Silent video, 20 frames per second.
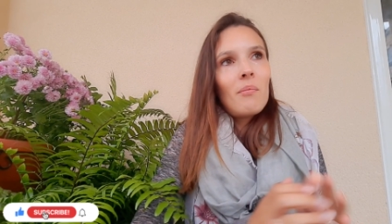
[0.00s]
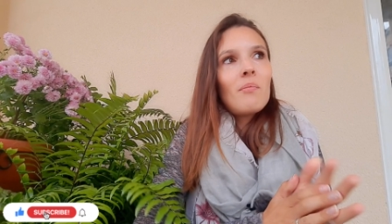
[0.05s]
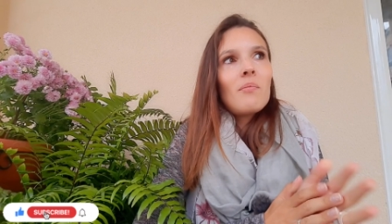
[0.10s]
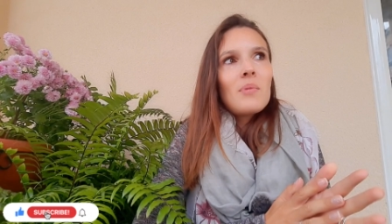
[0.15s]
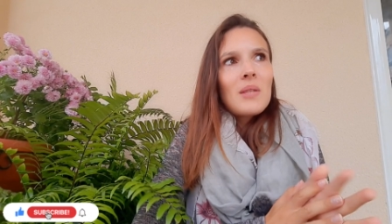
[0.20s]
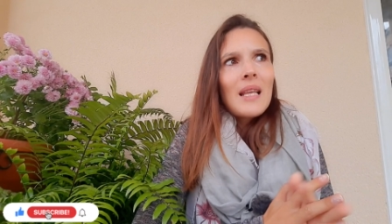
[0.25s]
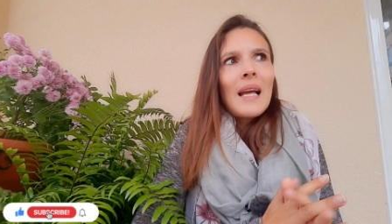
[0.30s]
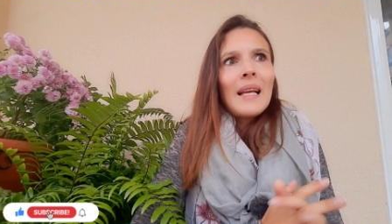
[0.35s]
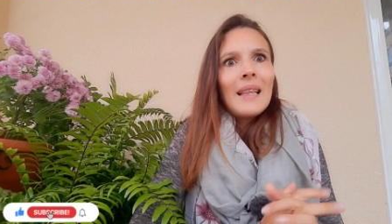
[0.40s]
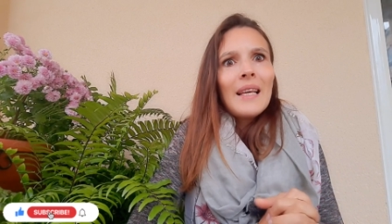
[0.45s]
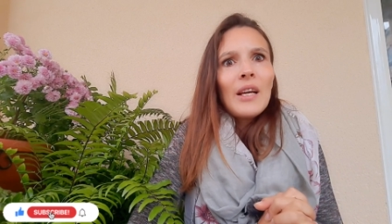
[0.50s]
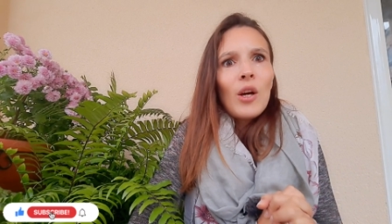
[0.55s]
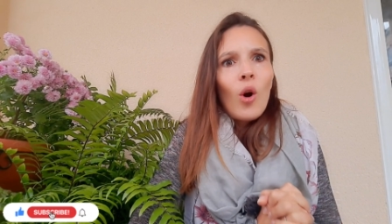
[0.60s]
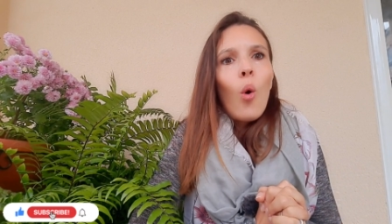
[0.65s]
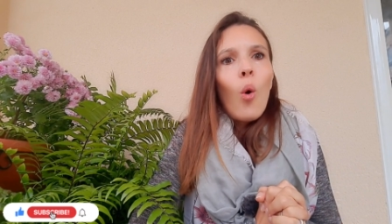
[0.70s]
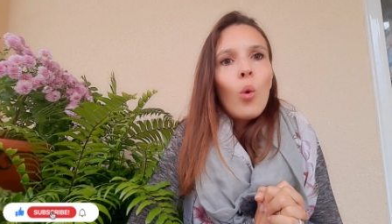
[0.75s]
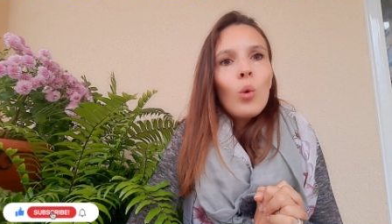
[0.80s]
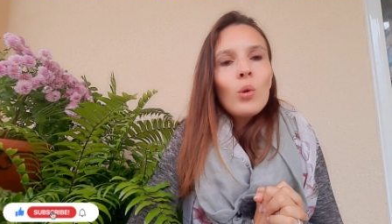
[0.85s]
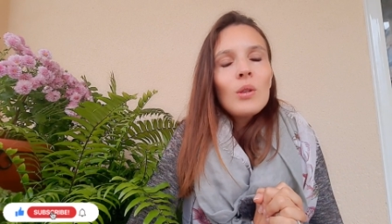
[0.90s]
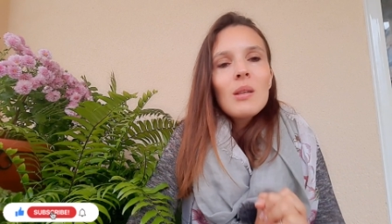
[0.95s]
slightly
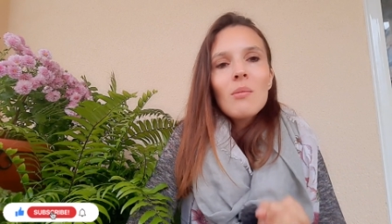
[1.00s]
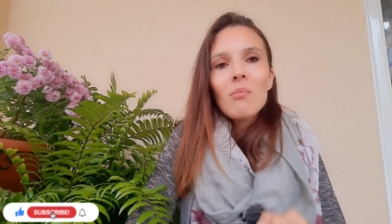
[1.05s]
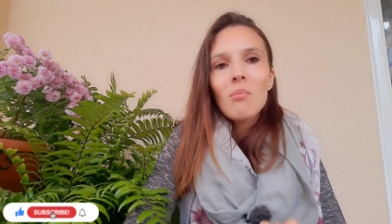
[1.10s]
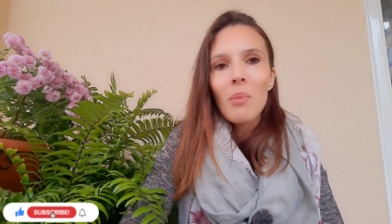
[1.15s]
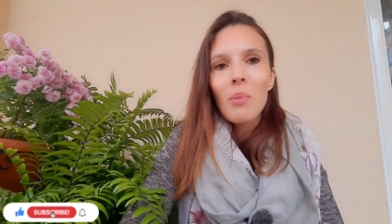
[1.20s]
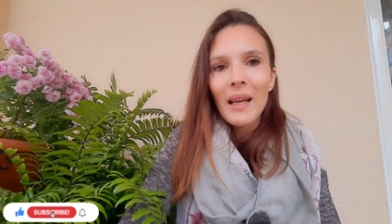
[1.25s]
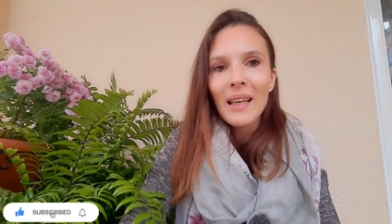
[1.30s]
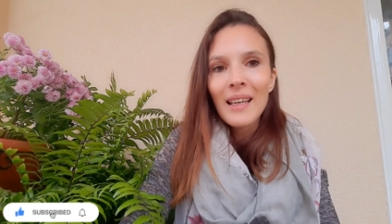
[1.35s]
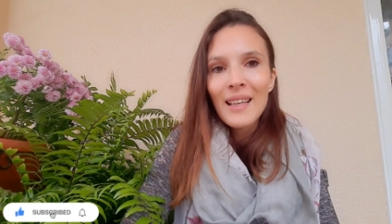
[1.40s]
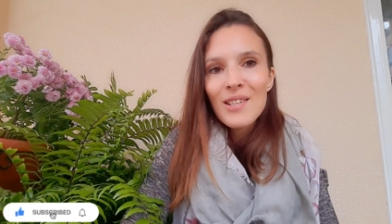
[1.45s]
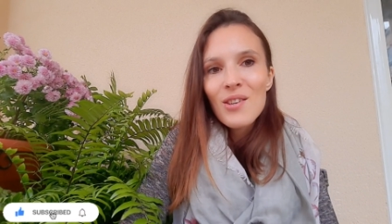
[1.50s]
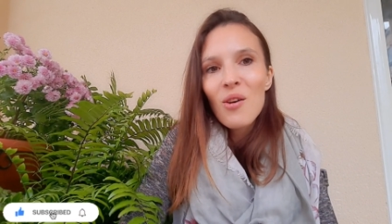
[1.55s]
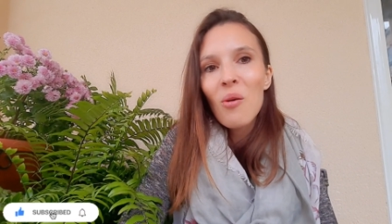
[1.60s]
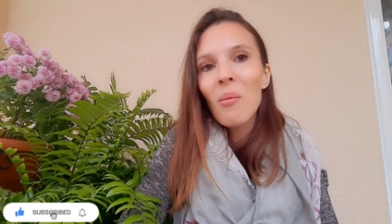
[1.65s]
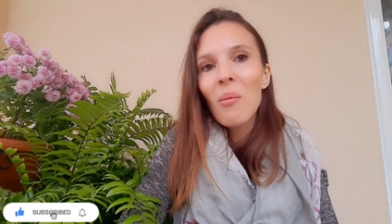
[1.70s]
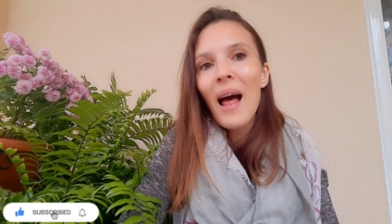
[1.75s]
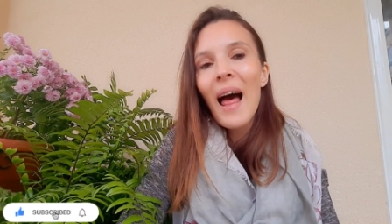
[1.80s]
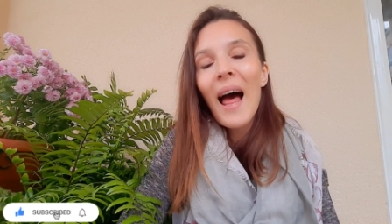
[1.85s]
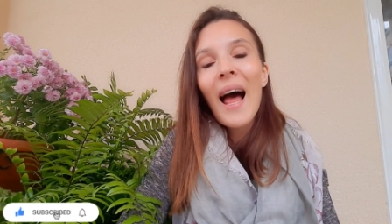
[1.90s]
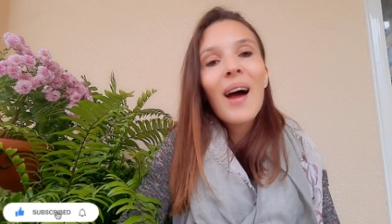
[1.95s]
cold
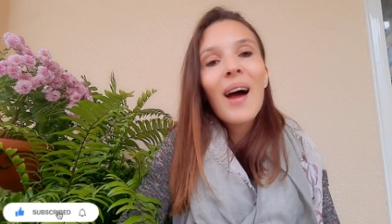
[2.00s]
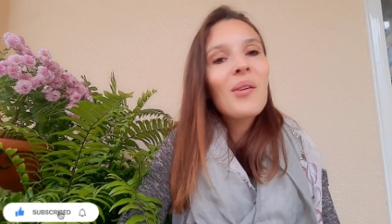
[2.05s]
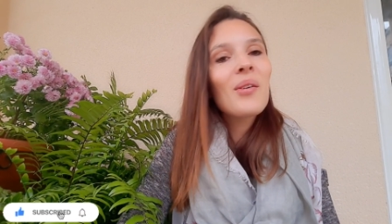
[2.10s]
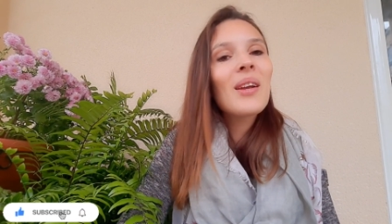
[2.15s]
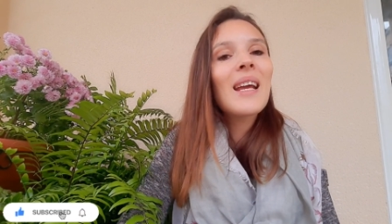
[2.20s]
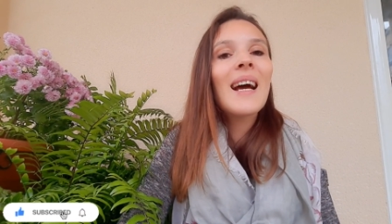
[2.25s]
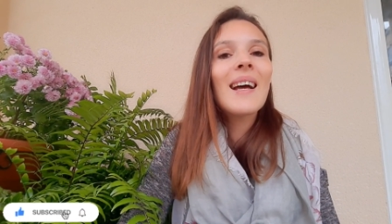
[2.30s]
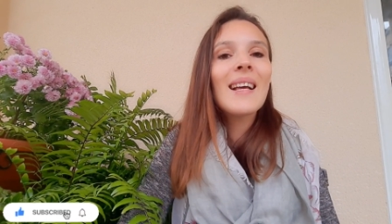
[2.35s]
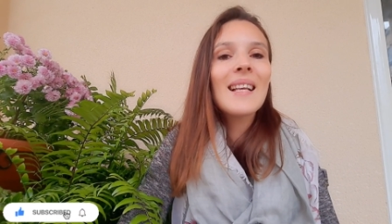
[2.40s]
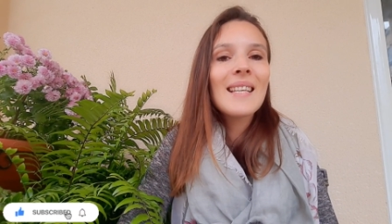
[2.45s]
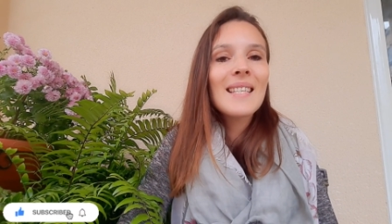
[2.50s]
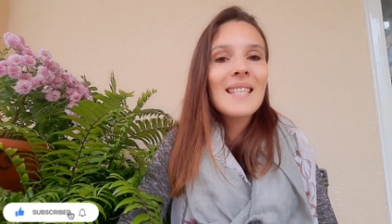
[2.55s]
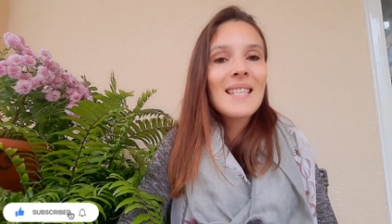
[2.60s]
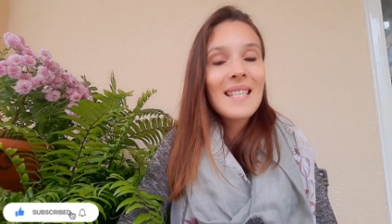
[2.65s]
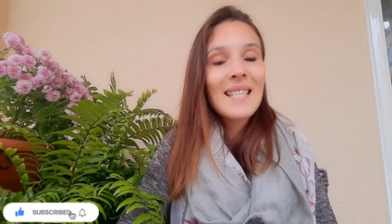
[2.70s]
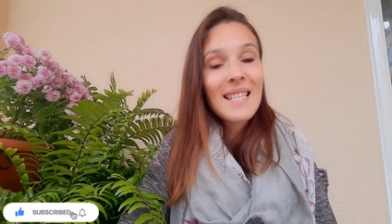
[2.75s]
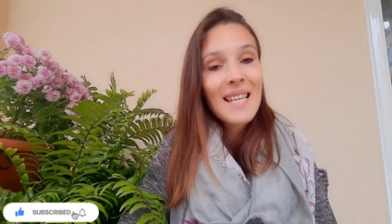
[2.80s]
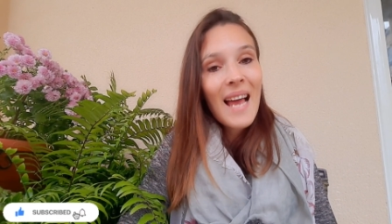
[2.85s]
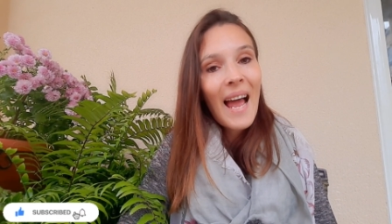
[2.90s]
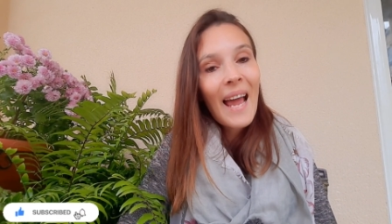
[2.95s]
Benidorm area
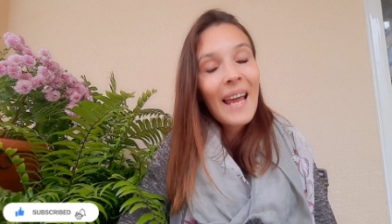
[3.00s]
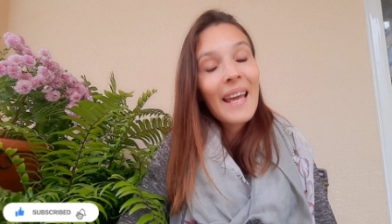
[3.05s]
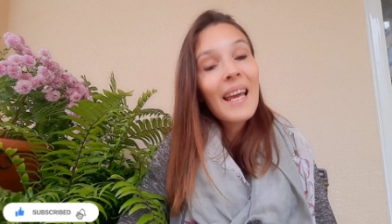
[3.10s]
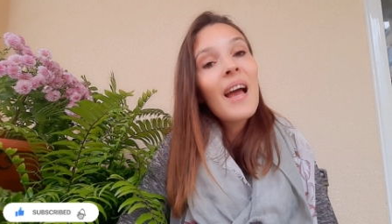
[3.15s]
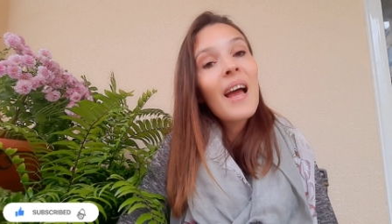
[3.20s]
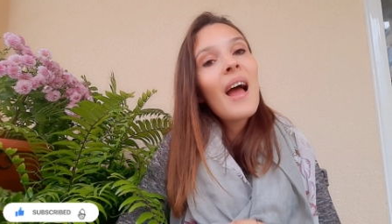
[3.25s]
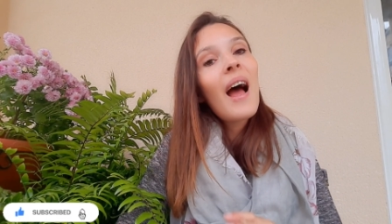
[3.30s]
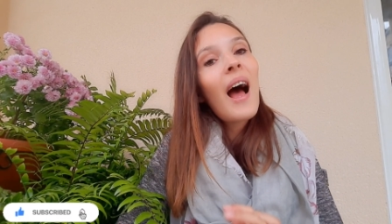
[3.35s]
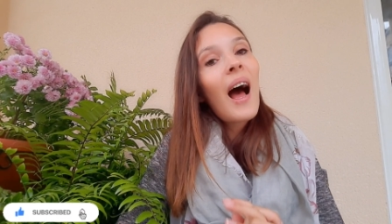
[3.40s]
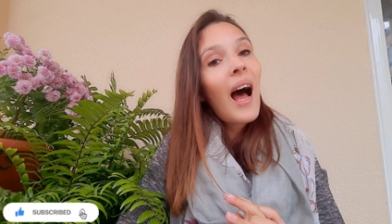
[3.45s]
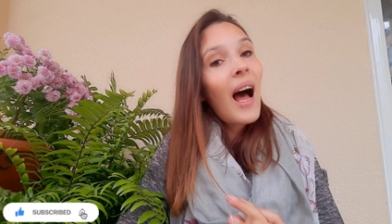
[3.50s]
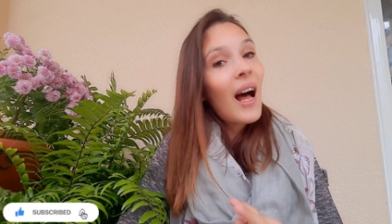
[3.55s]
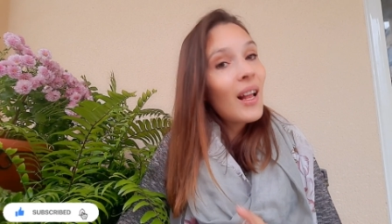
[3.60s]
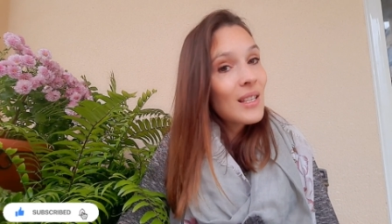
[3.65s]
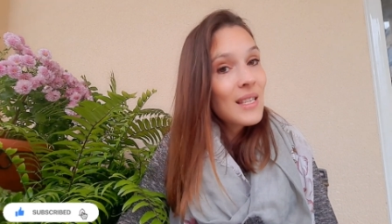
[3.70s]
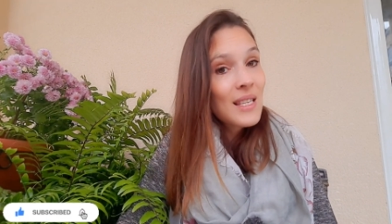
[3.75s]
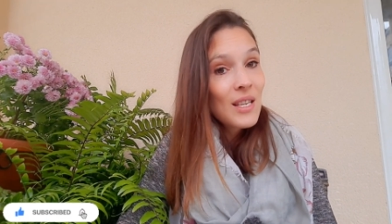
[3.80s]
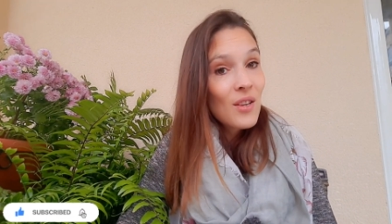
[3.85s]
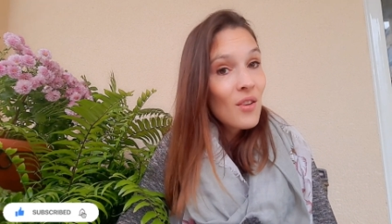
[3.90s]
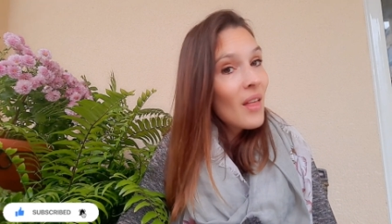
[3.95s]
today. I'll
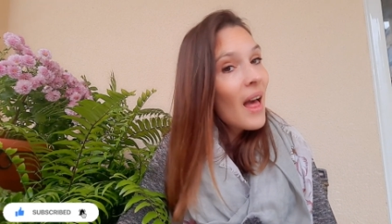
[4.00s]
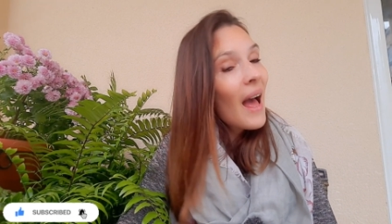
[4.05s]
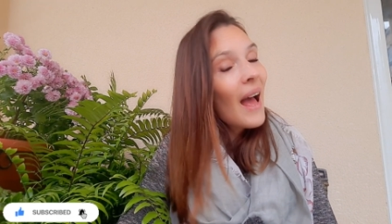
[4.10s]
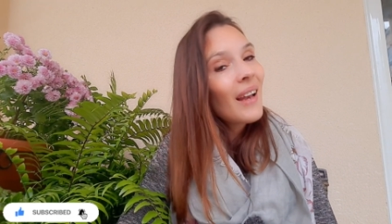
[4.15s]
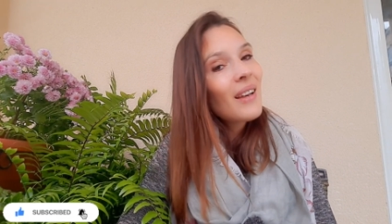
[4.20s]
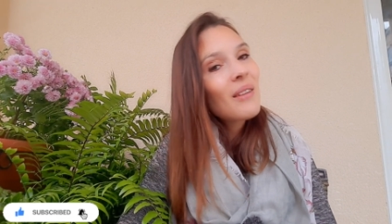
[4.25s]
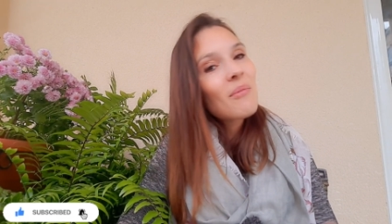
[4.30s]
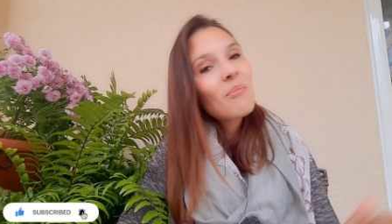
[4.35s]
see you then.